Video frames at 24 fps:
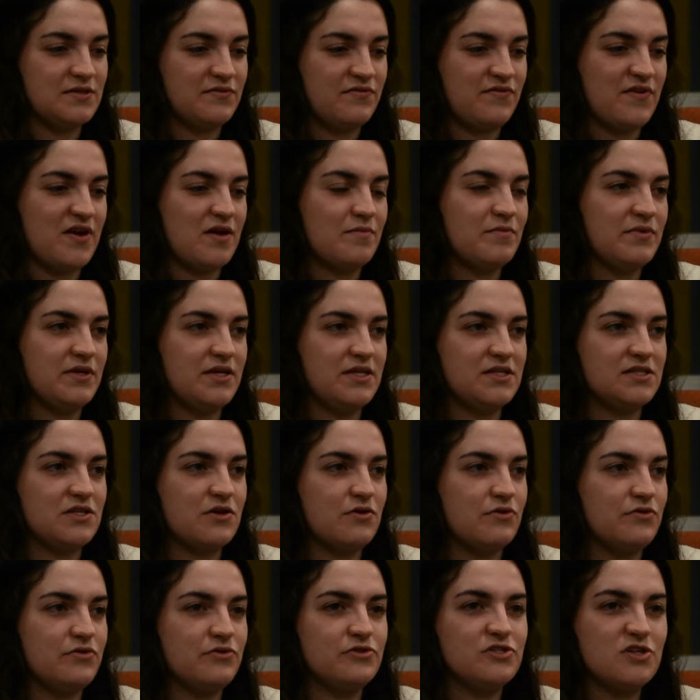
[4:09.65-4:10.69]
families
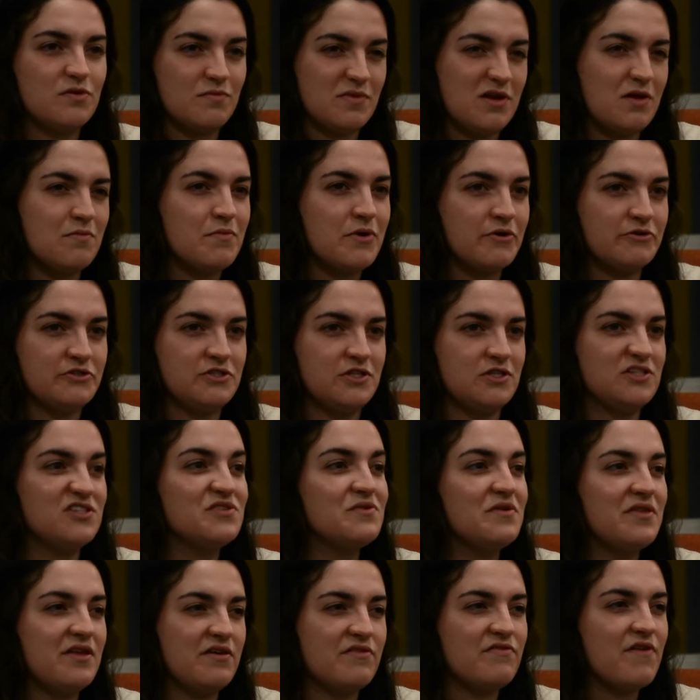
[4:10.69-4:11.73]
go through so many emotions
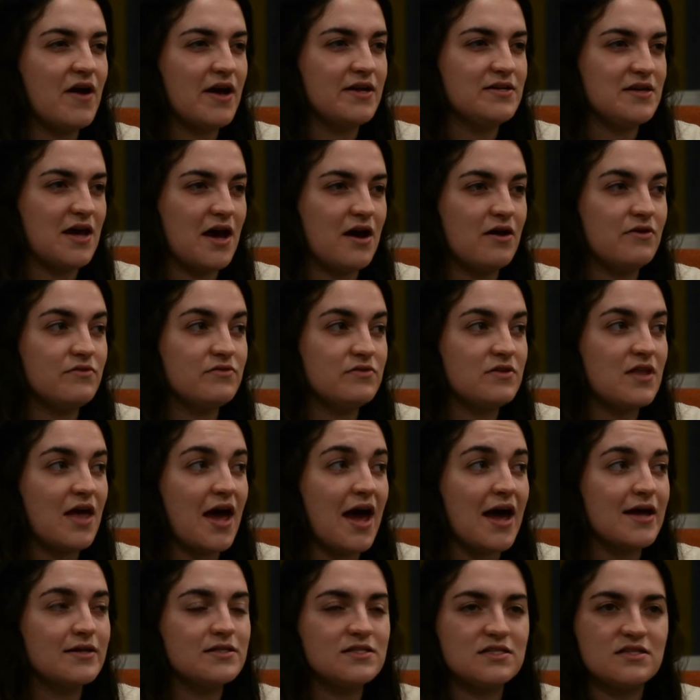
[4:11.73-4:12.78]
when they find out
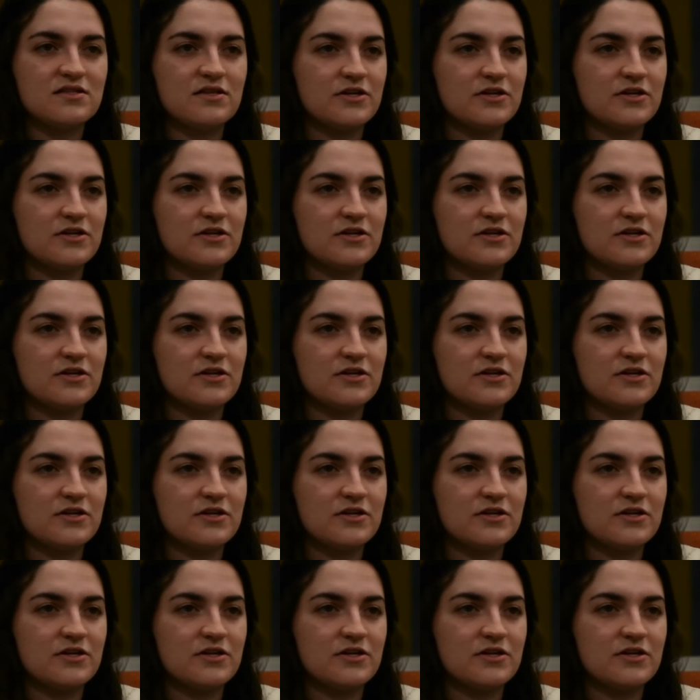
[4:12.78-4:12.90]
that